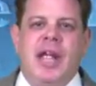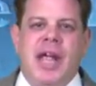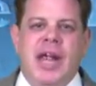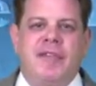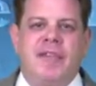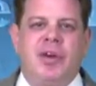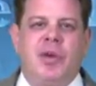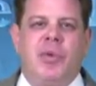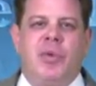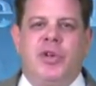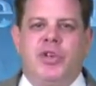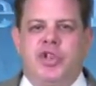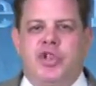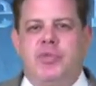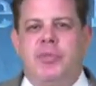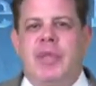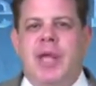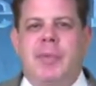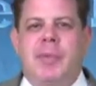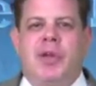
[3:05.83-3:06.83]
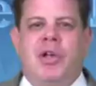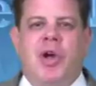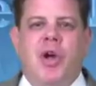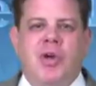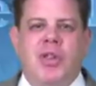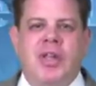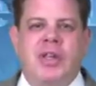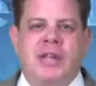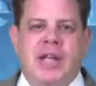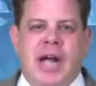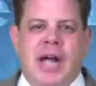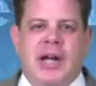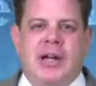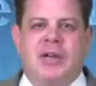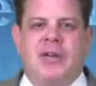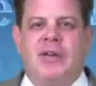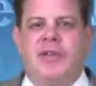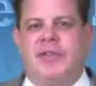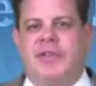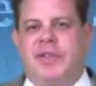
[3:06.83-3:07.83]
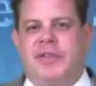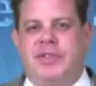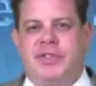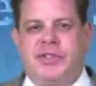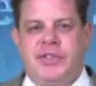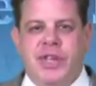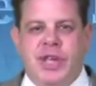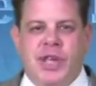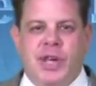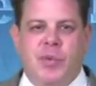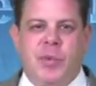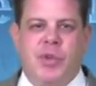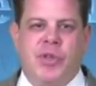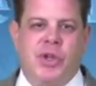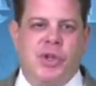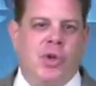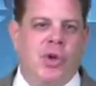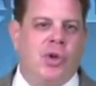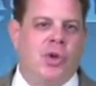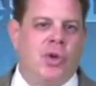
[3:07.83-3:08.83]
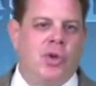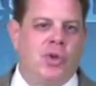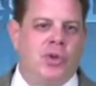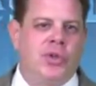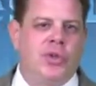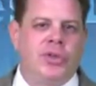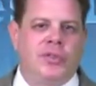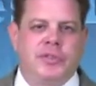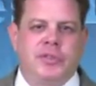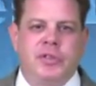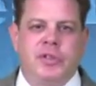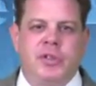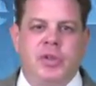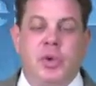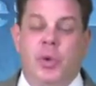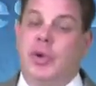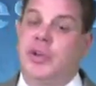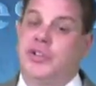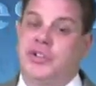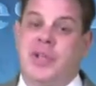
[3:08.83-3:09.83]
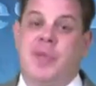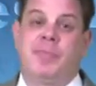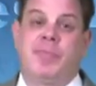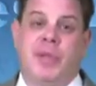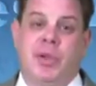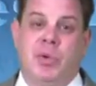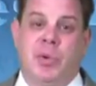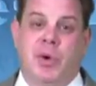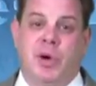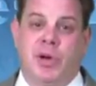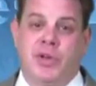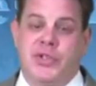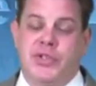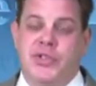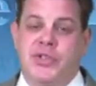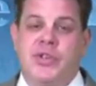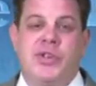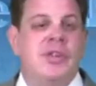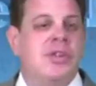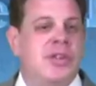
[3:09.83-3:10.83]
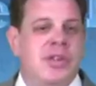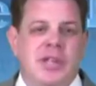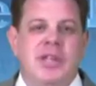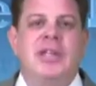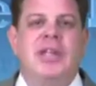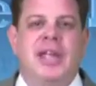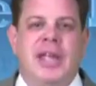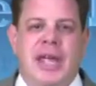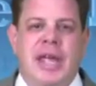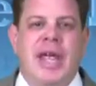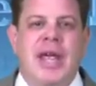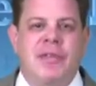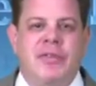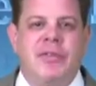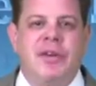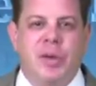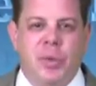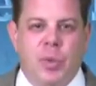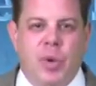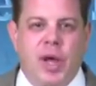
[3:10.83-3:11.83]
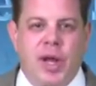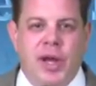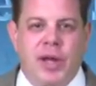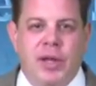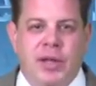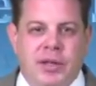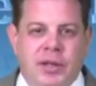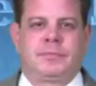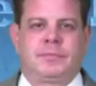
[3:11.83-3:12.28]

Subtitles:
Everyone should be able to go to the doctor if they're sick with a cold or flu or something worse. Everyone.